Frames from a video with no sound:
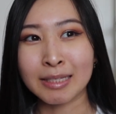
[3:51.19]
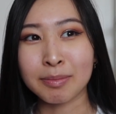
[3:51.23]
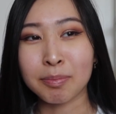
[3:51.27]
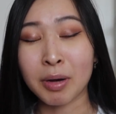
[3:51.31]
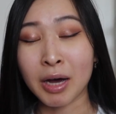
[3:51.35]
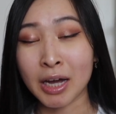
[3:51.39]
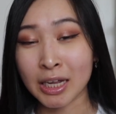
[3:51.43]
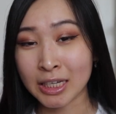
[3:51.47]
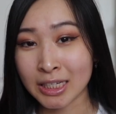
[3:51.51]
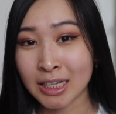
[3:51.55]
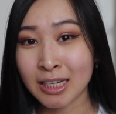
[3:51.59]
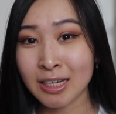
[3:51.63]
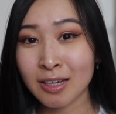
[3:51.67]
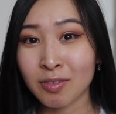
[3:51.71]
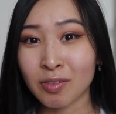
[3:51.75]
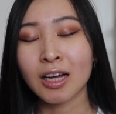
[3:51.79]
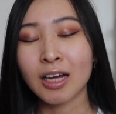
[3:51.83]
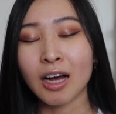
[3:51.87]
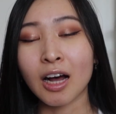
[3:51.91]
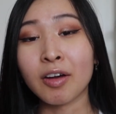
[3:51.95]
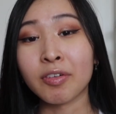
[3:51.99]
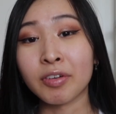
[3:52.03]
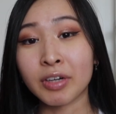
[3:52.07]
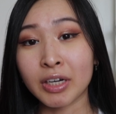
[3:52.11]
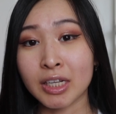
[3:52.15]
positive
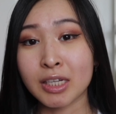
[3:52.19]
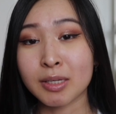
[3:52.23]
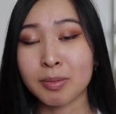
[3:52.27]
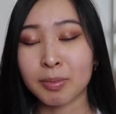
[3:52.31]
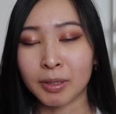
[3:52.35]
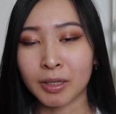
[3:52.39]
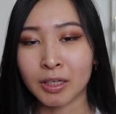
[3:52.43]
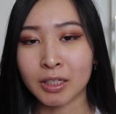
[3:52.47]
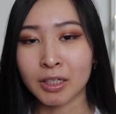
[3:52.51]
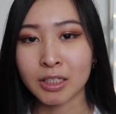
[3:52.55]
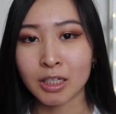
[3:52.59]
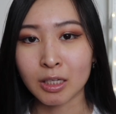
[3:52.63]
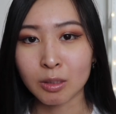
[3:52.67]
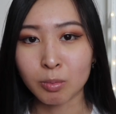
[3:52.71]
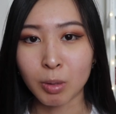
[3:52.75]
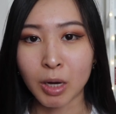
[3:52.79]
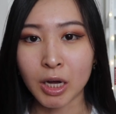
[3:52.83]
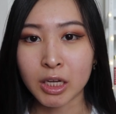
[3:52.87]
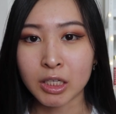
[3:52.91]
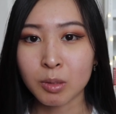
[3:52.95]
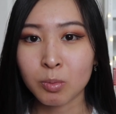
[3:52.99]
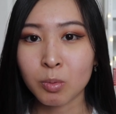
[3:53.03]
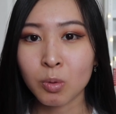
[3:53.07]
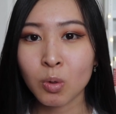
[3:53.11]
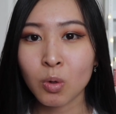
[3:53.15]
of an experience as
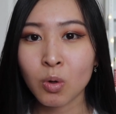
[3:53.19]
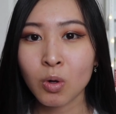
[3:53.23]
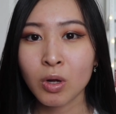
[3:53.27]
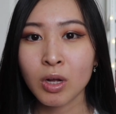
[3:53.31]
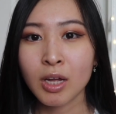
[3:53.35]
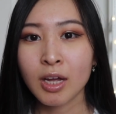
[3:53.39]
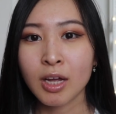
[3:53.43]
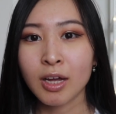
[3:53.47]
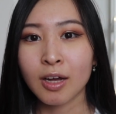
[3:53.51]
possible